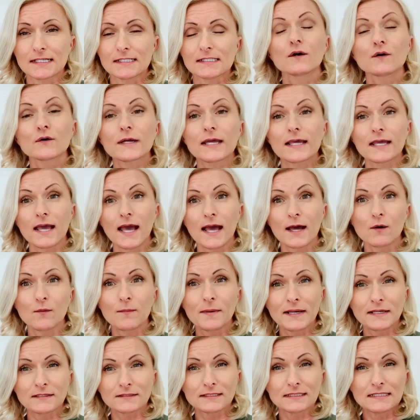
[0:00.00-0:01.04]
Okay, how
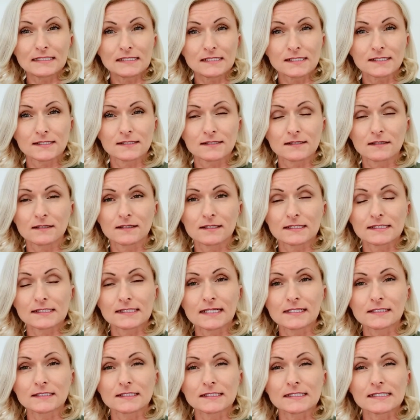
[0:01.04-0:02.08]
about this
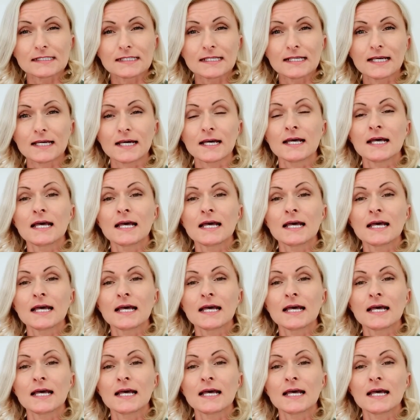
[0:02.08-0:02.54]
sentence here?